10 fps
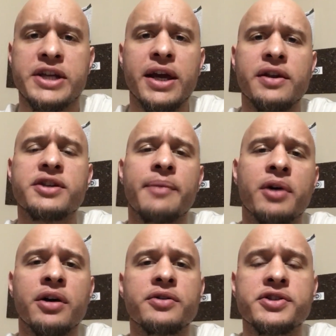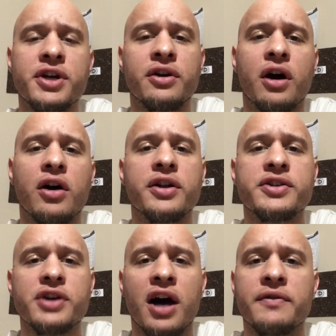Taking the time to understand your
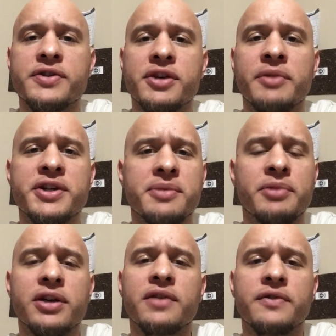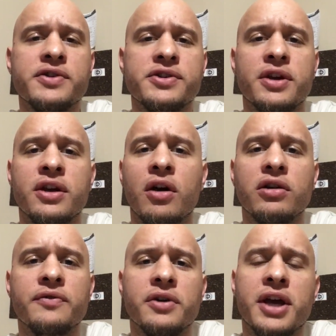audience obviously makes a big difference in all
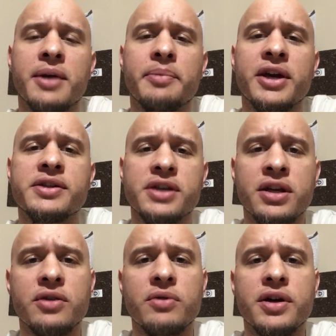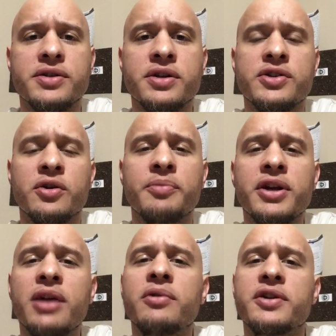of your campaigns, anyways. So
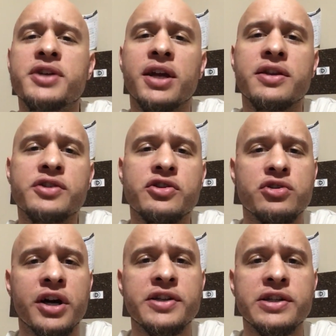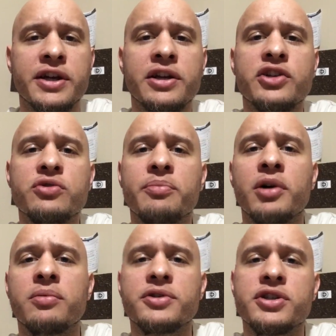being able to take this and translate it into a
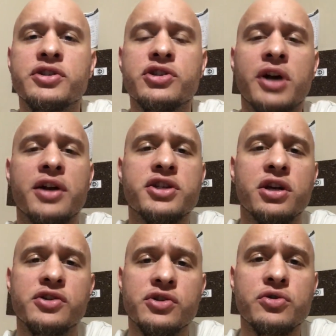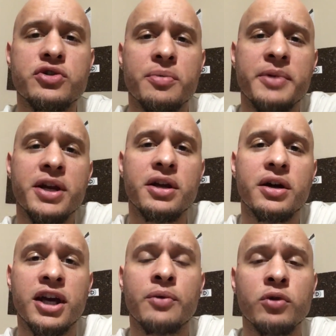publishing strategy on social media
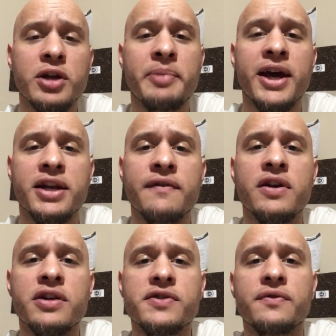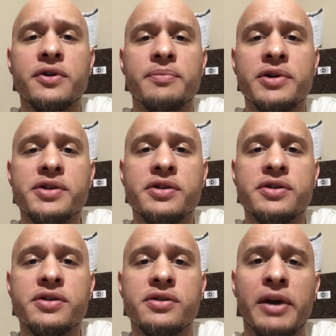can really pay dividends for your
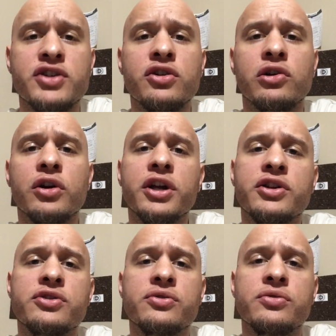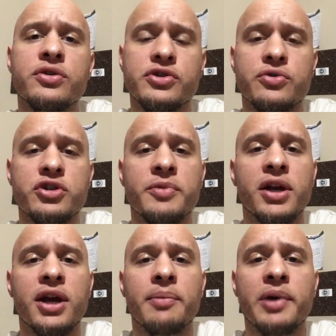business. Make sure you're looking into your social media
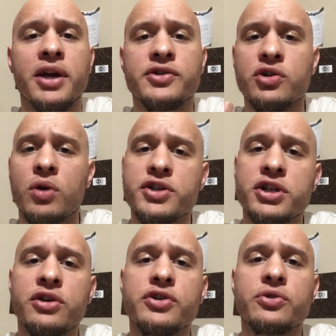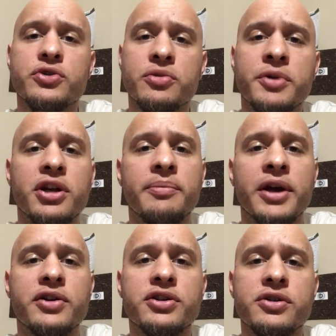campaigns, questioning your social media
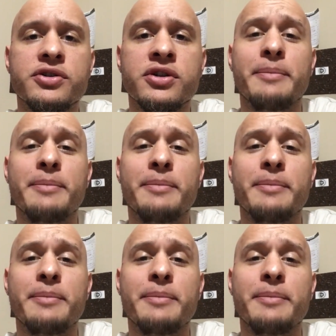managers,